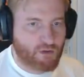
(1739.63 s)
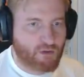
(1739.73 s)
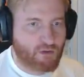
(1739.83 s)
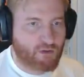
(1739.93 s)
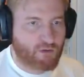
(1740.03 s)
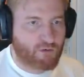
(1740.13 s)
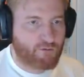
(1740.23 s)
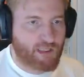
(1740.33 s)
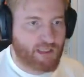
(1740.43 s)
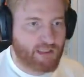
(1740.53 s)

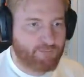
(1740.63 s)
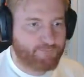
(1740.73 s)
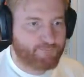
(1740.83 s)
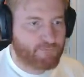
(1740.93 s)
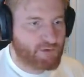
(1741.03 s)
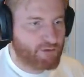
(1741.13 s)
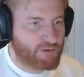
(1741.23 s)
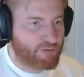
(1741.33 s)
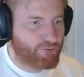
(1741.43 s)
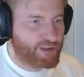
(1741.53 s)
Alrighty.
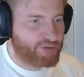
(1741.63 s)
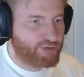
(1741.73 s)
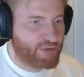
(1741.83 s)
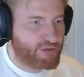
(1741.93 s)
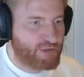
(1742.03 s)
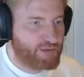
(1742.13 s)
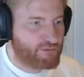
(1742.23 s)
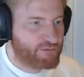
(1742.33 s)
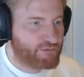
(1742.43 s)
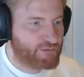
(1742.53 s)
Looking pretty good up here.
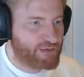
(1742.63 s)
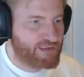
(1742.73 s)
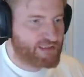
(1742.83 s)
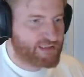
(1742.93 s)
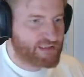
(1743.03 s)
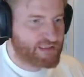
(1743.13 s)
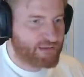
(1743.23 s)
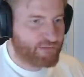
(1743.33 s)
In the center, we